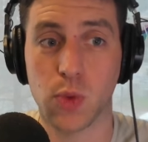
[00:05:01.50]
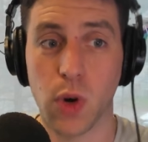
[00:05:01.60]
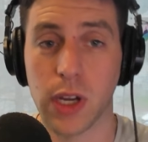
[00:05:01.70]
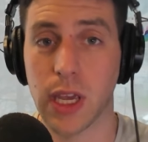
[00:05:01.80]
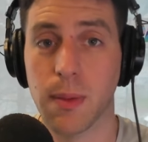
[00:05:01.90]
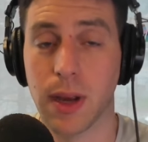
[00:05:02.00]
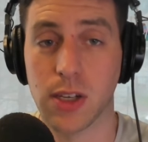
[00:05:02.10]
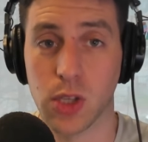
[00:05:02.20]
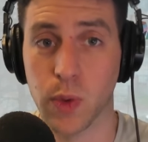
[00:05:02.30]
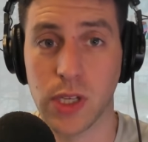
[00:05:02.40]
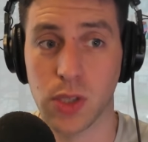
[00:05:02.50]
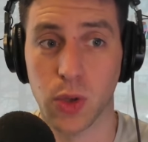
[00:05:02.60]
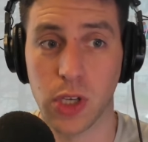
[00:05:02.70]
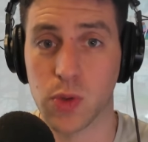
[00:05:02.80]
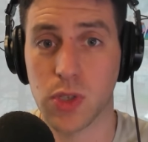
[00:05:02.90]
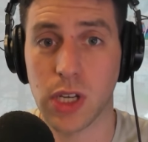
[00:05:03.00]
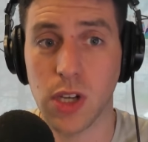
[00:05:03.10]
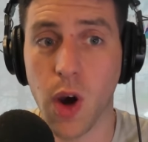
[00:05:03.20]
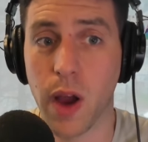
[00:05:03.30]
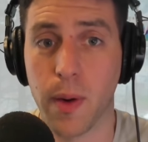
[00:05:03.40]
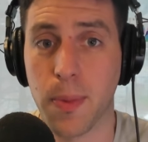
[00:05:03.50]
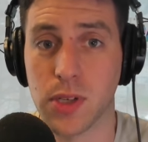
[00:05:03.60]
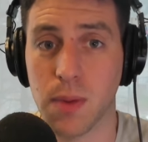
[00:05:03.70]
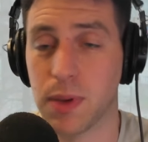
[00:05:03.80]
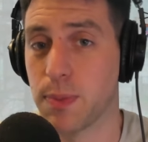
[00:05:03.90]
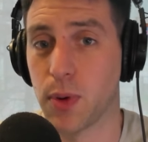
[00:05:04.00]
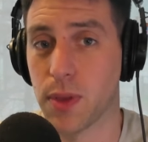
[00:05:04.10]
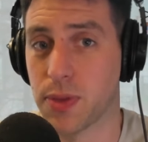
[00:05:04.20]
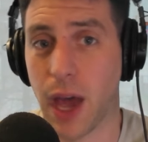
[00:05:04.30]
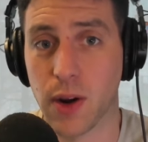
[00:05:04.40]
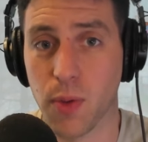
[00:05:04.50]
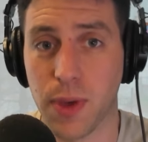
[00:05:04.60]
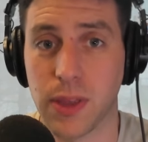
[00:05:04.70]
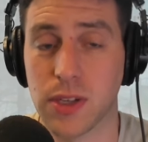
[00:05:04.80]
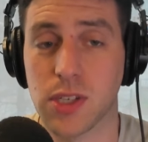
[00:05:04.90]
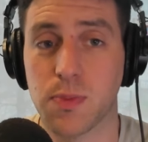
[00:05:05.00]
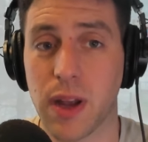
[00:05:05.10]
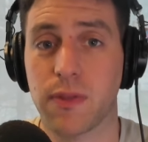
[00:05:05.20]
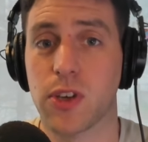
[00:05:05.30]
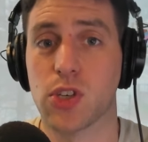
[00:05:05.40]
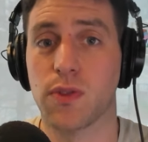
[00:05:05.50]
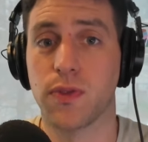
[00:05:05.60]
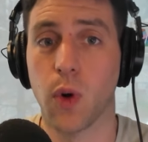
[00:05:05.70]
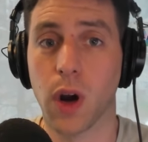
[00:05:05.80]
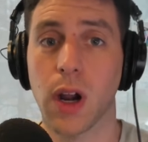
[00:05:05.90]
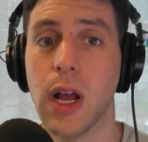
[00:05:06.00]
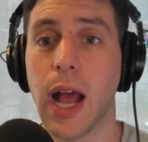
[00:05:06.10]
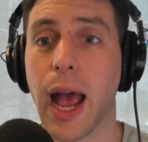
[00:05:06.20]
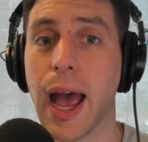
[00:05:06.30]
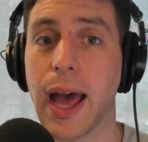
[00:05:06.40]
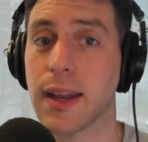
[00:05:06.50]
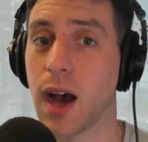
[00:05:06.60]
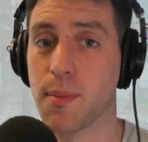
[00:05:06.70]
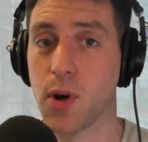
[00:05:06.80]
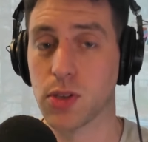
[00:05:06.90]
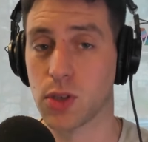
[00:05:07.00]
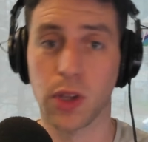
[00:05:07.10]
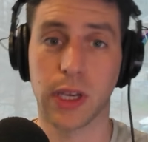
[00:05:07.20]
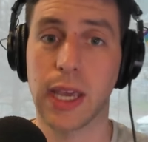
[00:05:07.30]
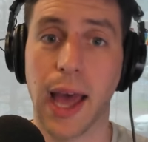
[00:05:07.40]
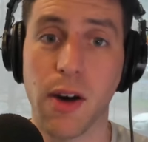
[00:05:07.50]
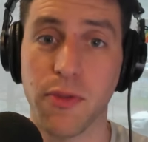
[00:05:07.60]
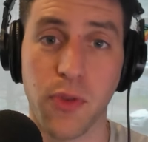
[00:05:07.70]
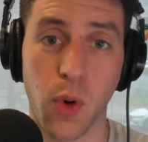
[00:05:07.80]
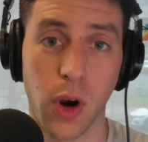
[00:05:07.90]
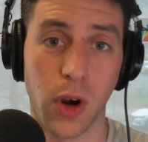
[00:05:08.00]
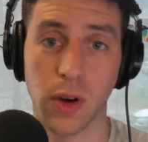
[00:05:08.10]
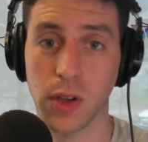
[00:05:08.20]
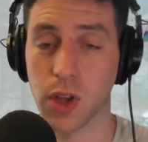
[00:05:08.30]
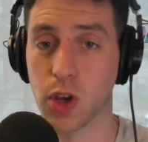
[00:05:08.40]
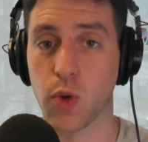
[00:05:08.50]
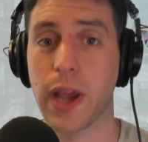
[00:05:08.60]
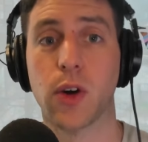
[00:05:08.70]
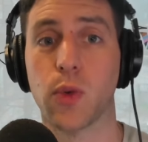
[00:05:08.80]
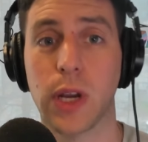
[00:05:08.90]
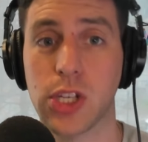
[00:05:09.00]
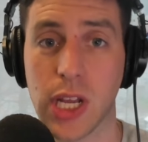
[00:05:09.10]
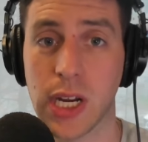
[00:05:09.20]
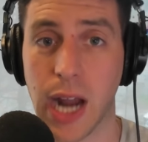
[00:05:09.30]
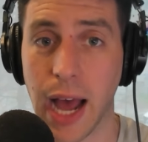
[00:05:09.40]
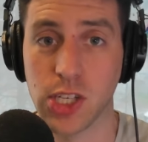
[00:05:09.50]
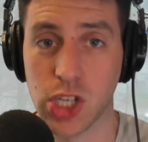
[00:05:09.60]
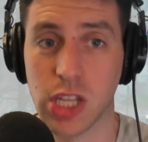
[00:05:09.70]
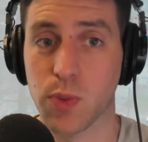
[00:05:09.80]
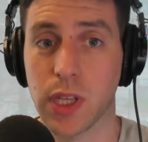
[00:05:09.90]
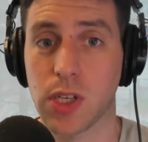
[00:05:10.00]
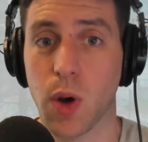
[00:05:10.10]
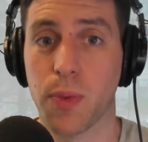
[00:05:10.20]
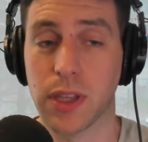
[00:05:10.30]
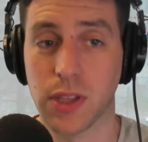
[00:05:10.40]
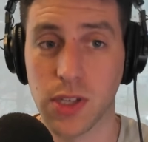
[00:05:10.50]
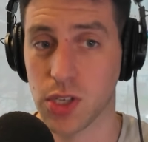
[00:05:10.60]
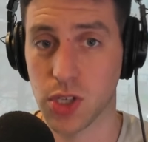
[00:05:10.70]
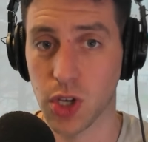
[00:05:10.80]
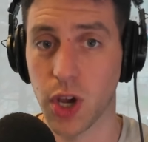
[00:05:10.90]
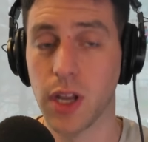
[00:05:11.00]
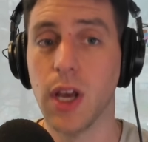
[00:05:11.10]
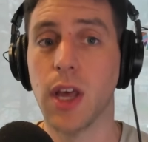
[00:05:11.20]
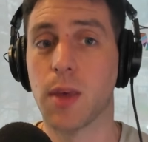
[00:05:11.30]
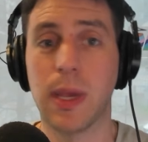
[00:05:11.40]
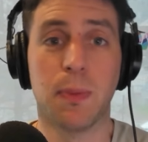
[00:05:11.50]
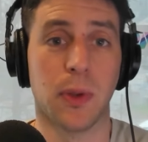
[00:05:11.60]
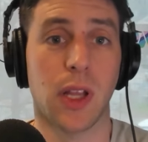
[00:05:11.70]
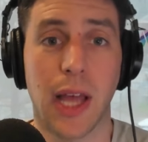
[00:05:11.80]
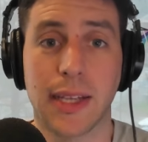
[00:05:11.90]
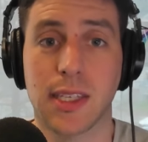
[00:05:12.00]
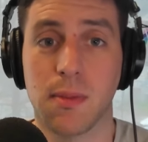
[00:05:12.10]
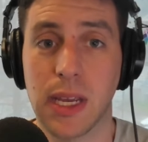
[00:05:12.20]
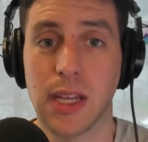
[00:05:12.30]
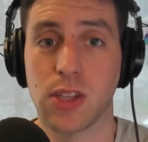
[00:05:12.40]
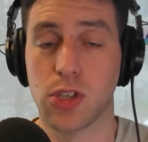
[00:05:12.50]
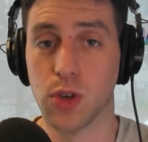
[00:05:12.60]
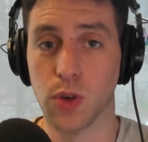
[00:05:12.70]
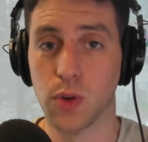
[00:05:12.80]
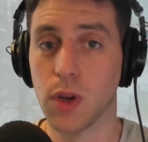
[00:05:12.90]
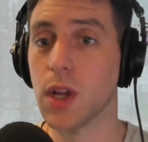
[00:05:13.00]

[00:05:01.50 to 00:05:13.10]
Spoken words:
working because Luis Lucas was like, no, I represent people that I don't think this is beneficial for, and I'm also looking out for the greater region, and I genuinely don't think this is good. The people elected me to